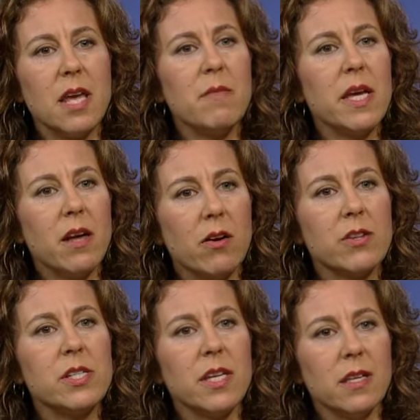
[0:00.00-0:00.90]
they may not
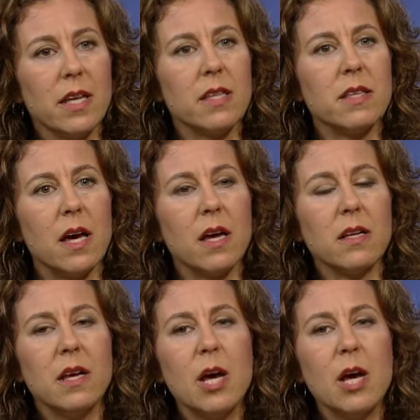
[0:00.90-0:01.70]
articulate that.